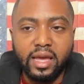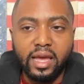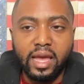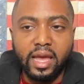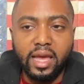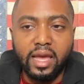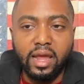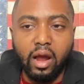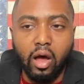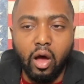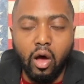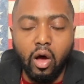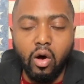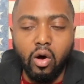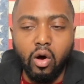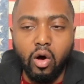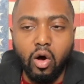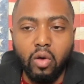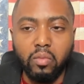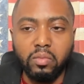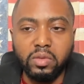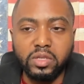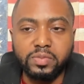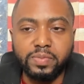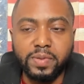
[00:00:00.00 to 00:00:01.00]
and all
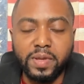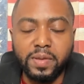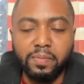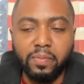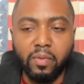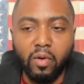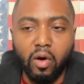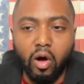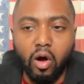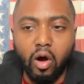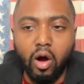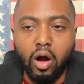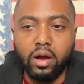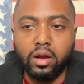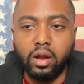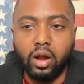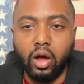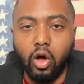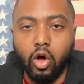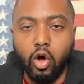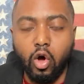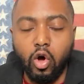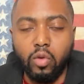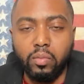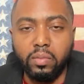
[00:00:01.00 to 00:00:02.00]
homeless people aren't
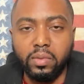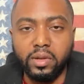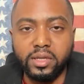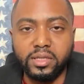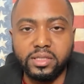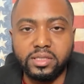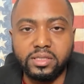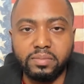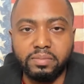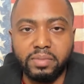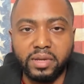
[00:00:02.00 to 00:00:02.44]
homeless